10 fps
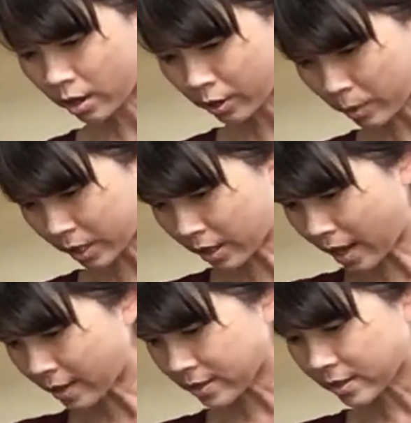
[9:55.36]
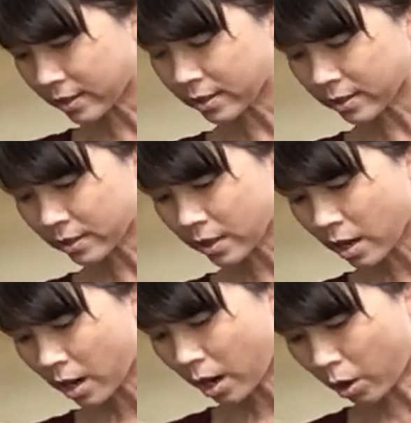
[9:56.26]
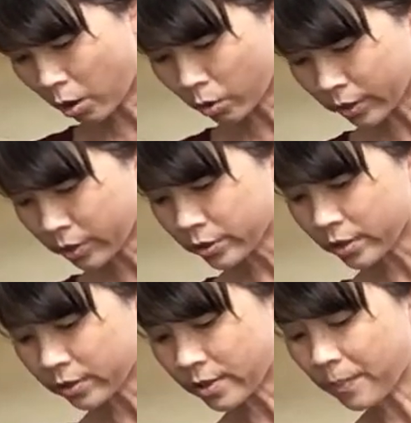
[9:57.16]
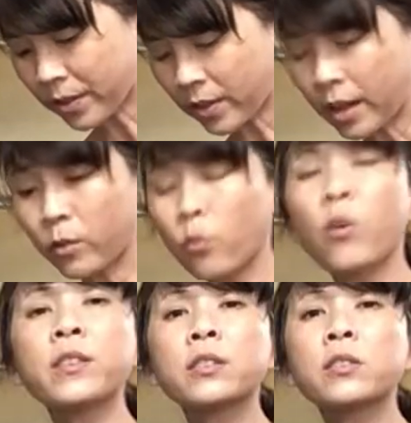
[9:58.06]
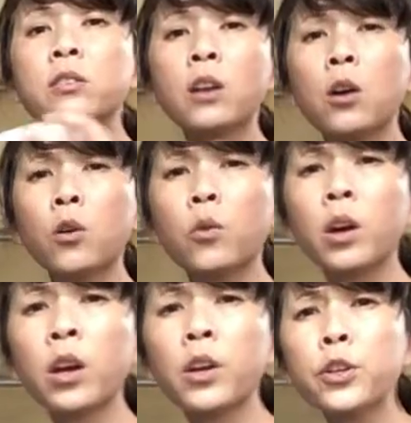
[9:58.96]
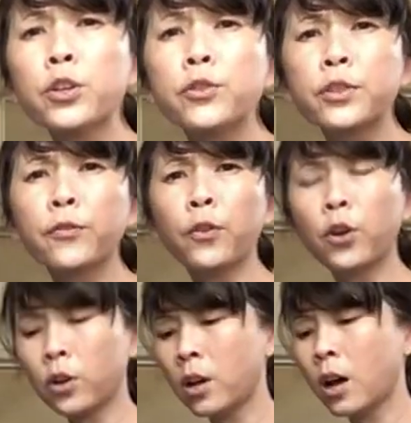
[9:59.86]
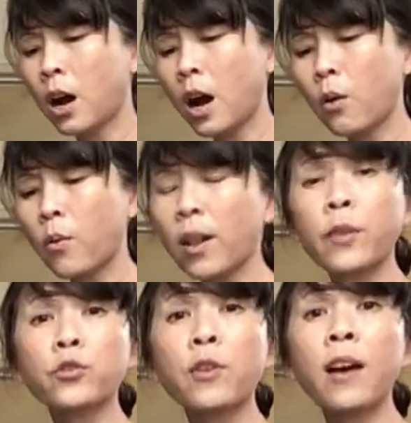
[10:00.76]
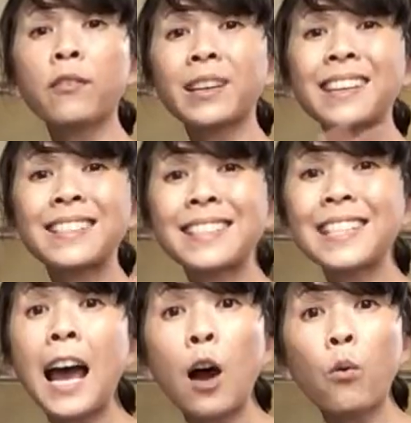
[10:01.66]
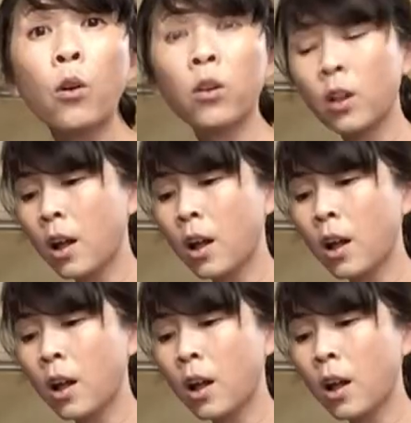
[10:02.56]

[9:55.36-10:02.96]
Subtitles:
Here are my glasses. Oh, here's something that was so useful while I was traveling, is a towel.